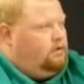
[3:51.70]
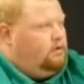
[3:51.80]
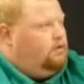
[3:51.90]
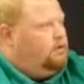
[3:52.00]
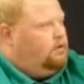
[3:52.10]

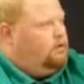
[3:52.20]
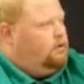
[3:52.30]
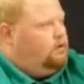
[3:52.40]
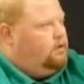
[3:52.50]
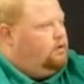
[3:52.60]

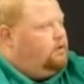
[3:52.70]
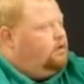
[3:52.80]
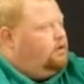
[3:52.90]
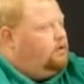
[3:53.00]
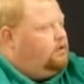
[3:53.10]

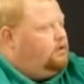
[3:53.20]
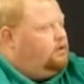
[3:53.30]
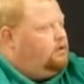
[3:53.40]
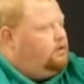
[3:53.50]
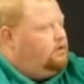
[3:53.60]

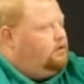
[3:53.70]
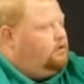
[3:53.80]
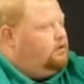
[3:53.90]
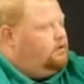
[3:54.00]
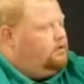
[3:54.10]

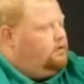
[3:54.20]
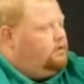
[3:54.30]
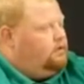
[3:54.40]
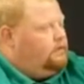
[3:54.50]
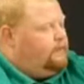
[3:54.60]

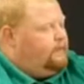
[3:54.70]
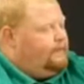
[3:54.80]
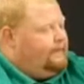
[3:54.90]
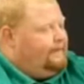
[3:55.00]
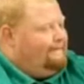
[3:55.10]

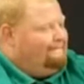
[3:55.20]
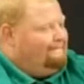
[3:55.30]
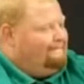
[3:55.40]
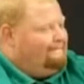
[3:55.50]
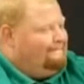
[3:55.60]

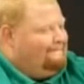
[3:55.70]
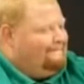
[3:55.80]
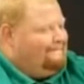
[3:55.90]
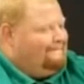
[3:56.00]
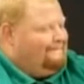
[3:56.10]

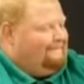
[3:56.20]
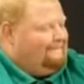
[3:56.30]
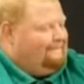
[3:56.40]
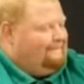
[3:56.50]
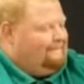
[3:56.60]

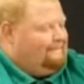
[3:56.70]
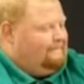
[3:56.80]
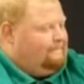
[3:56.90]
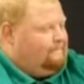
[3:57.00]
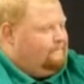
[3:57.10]

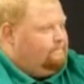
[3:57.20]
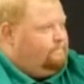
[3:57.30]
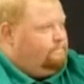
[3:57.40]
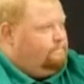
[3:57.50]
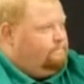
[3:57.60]

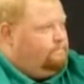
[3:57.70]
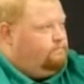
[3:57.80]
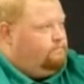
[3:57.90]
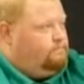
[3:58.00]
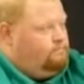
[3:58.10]

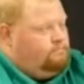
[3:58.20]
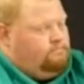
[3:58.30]
[no speech]